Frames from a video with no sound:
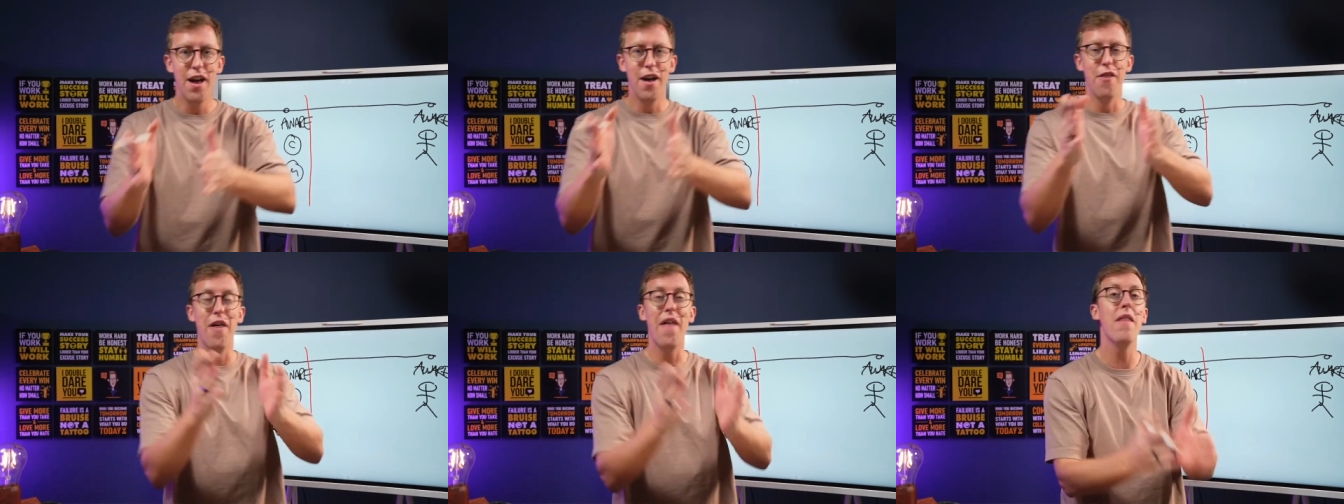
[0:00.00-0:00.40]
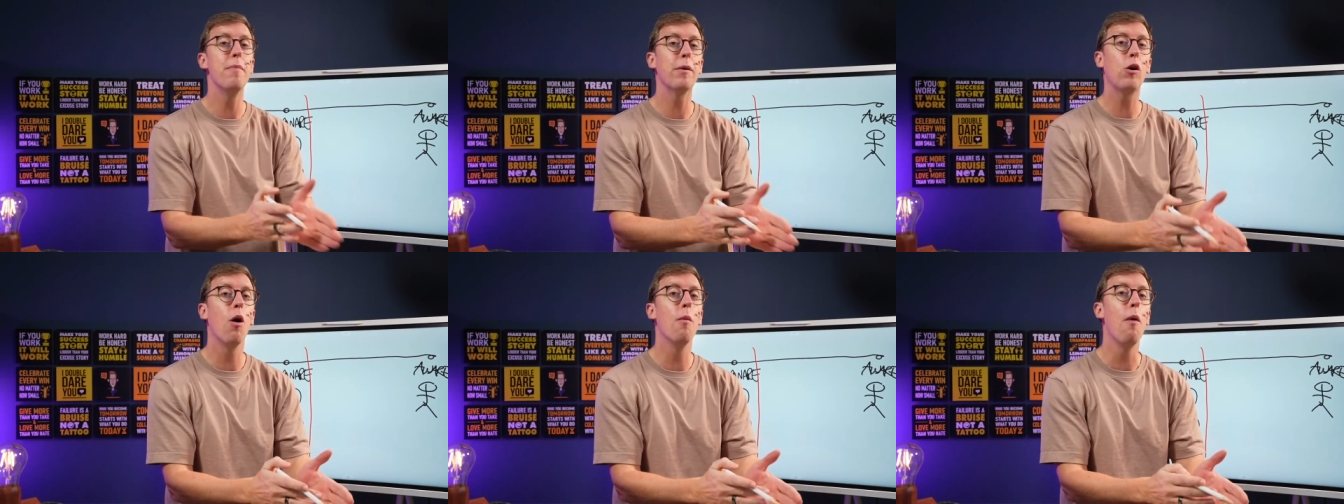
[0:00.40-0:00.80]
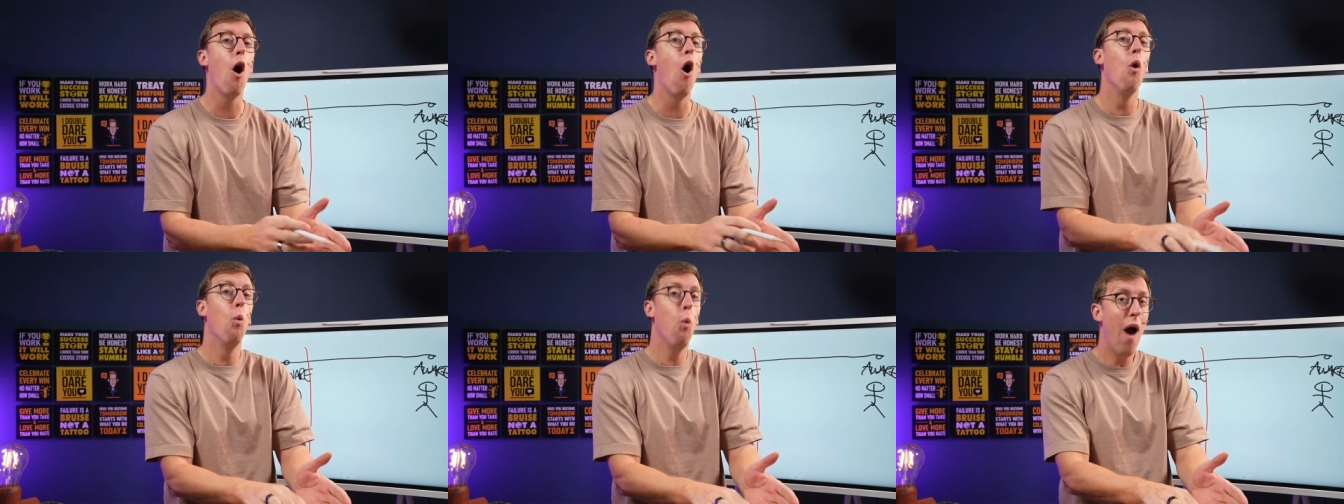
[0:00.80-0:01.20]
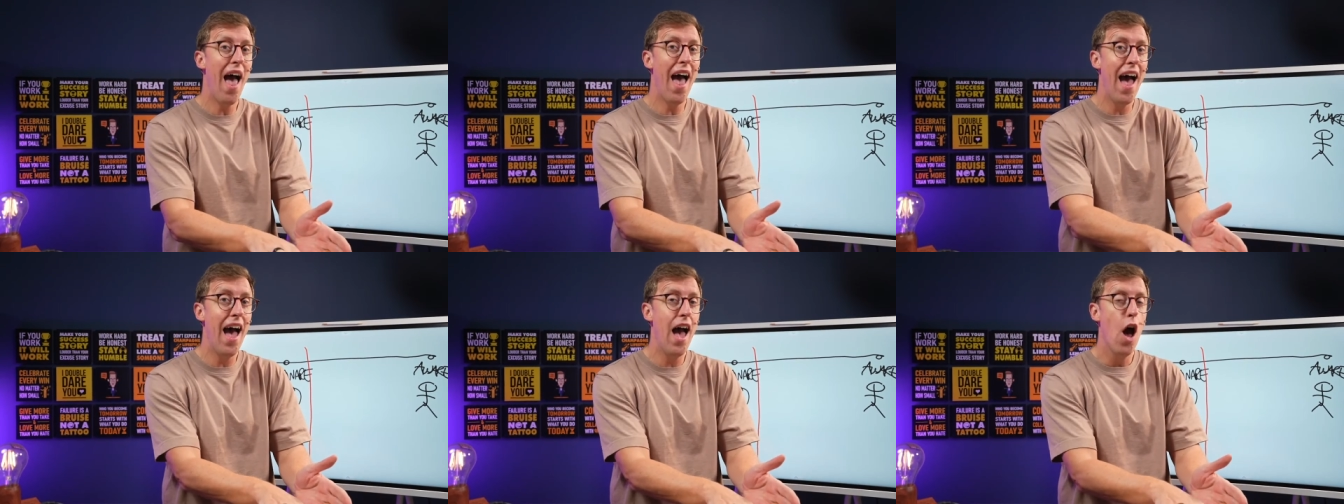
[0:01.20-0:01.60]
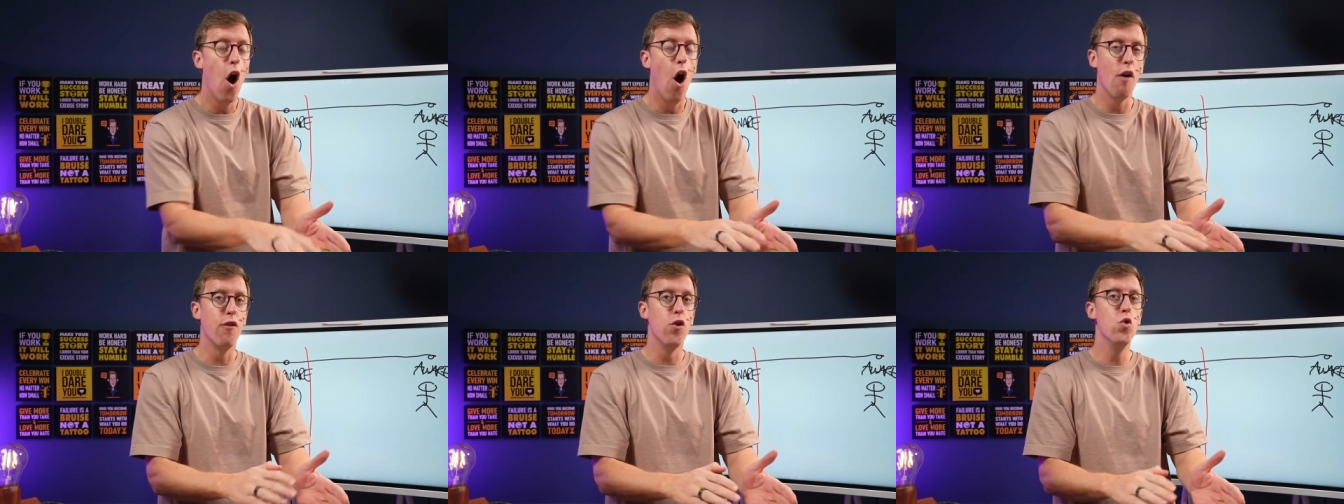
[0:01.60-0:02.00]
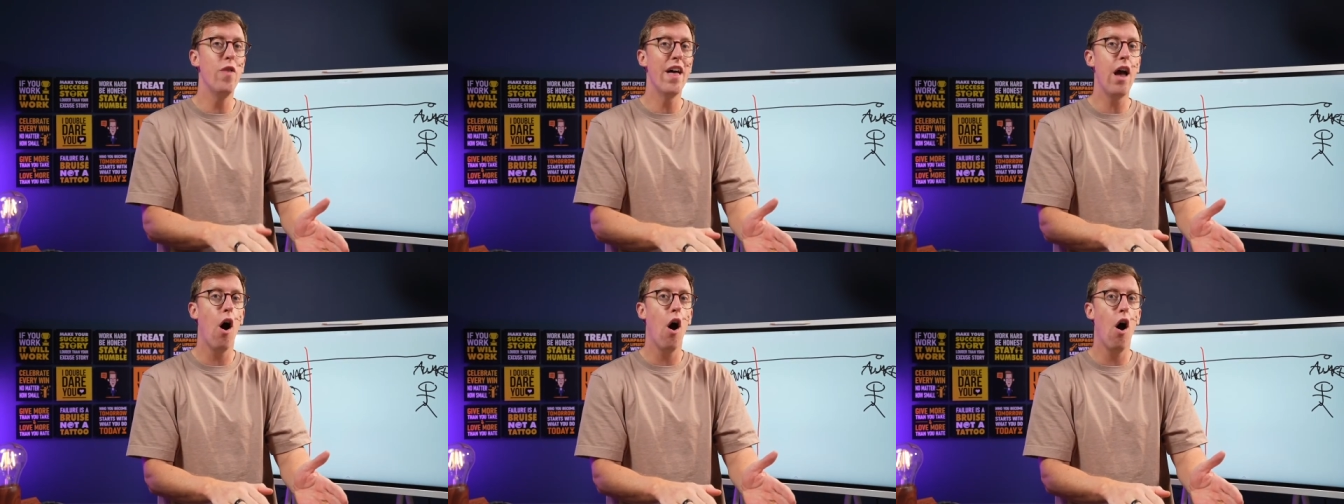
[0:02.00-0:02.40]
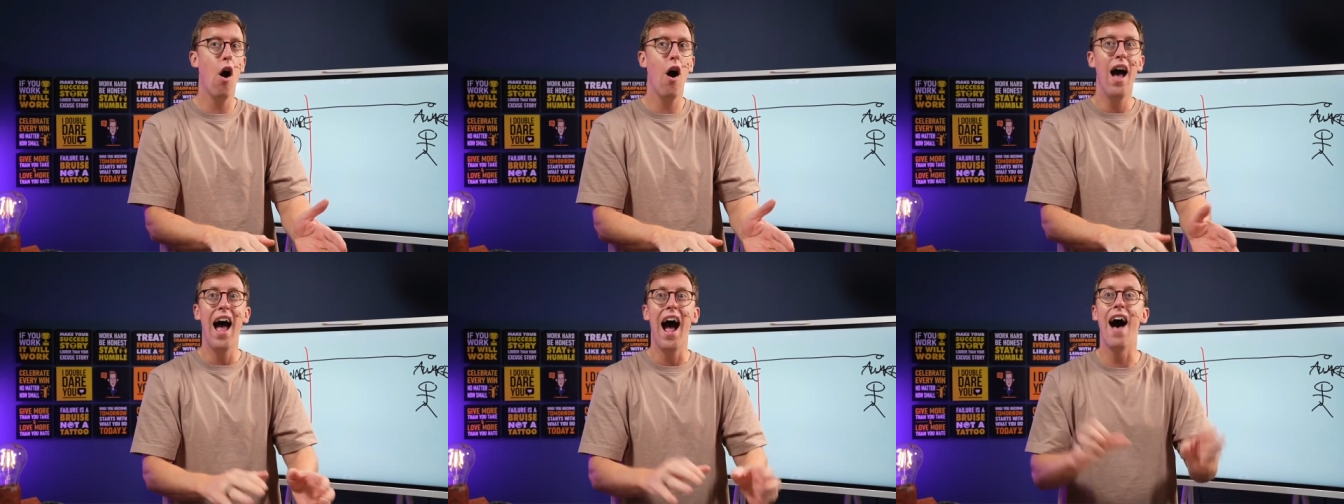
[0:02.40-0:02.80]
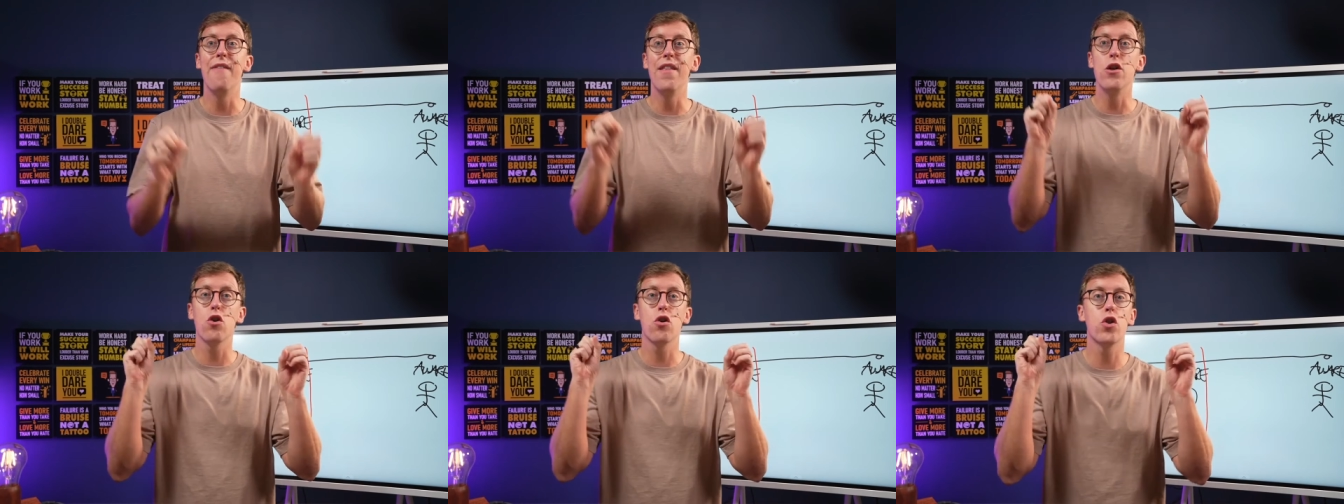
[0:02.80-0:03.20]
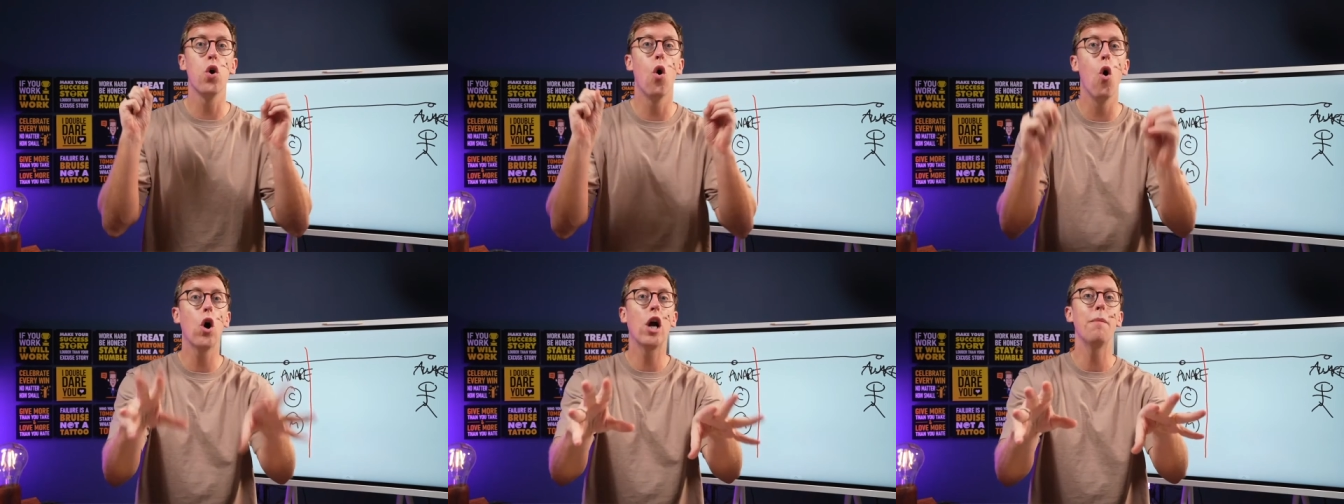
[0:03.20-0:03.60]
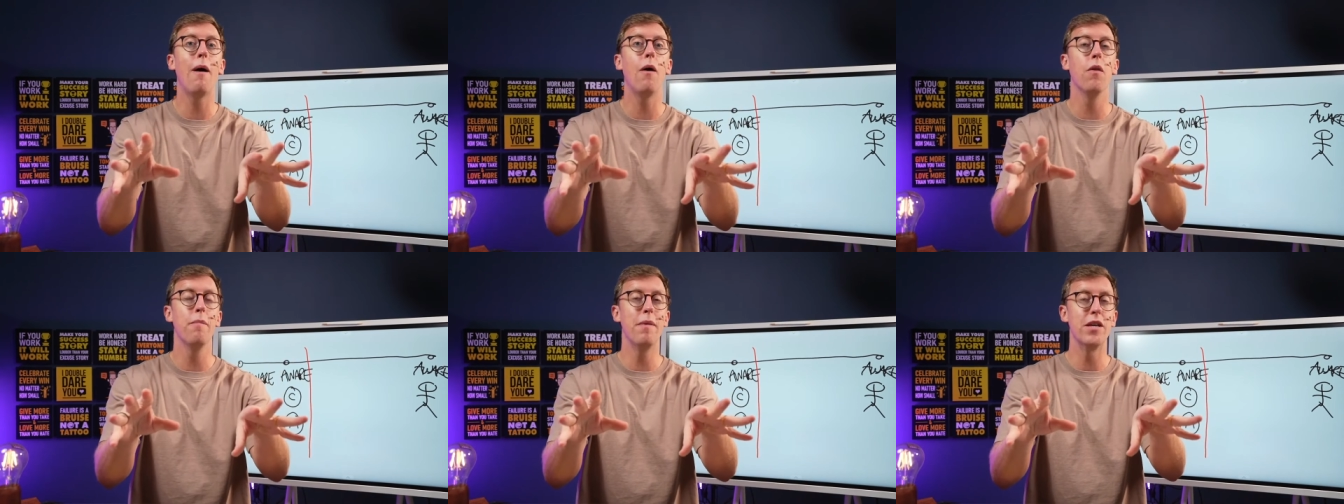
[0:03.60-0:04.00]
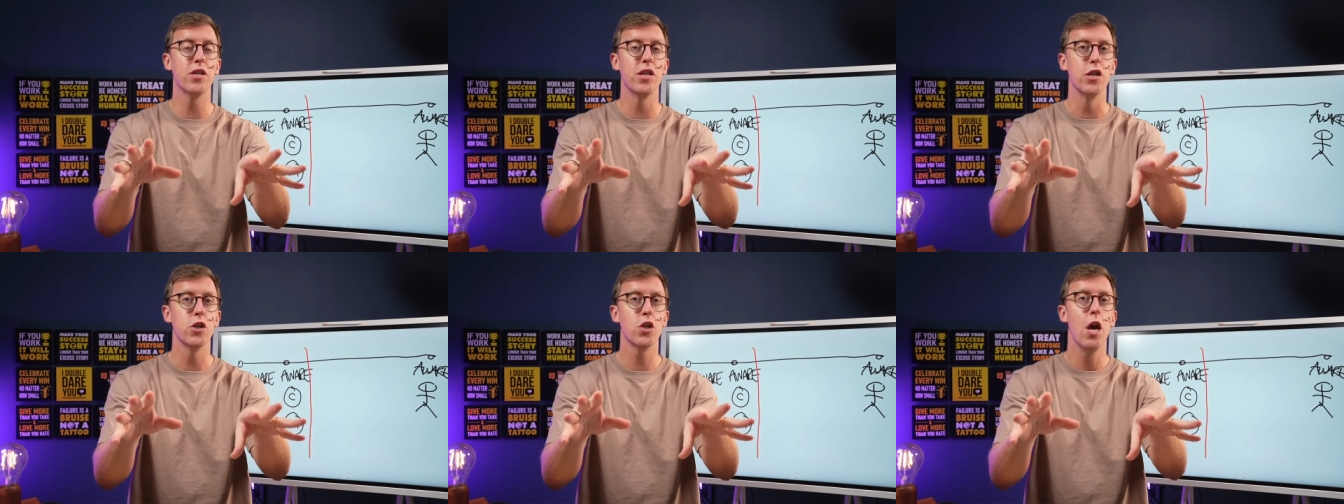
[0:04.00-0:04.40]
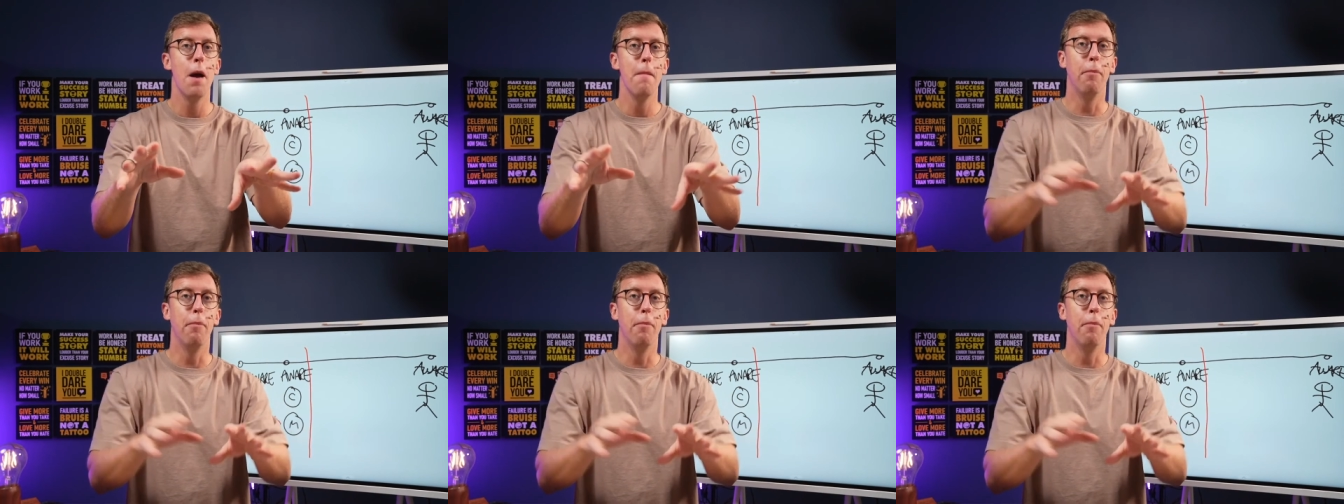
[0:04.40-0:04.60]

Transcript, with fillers: then they become aware of who they are and they just talk about the business.